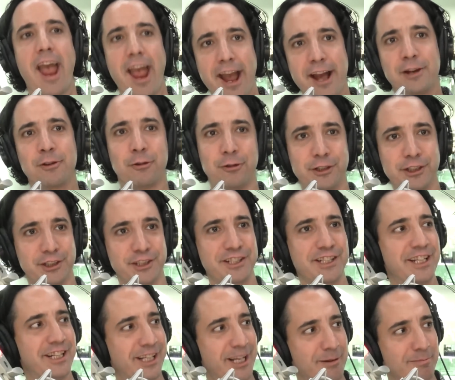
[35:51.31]
and oil
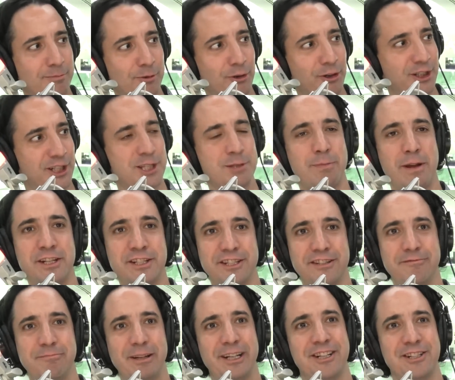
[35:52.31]
is going to get more
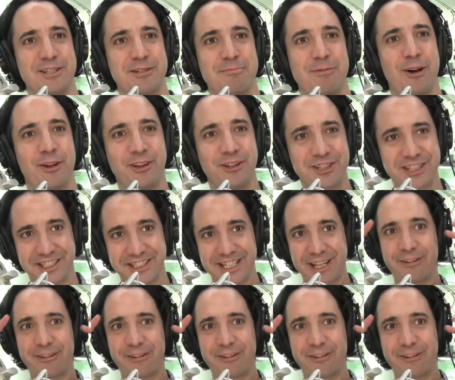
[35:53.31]
expensive because of both those things.